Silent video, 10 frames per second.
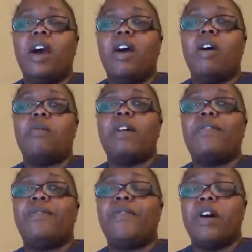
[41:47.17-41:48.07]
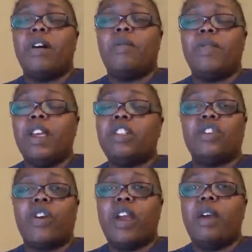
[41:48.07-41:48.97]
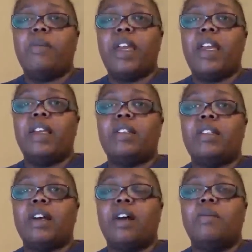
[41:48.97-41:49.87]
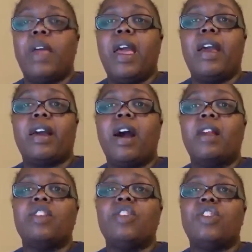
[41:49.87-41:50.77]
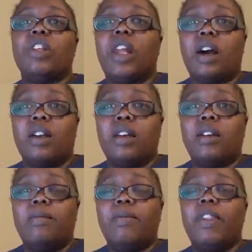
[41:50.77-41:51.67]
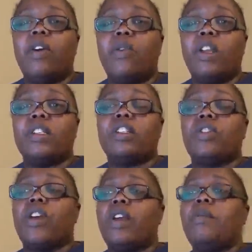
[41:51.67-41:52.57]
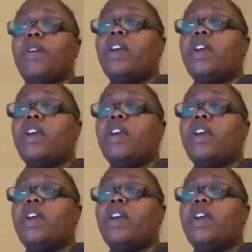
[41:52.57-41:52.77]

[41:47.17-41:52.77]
My Instagram is at Collins Shalonda on Instagram,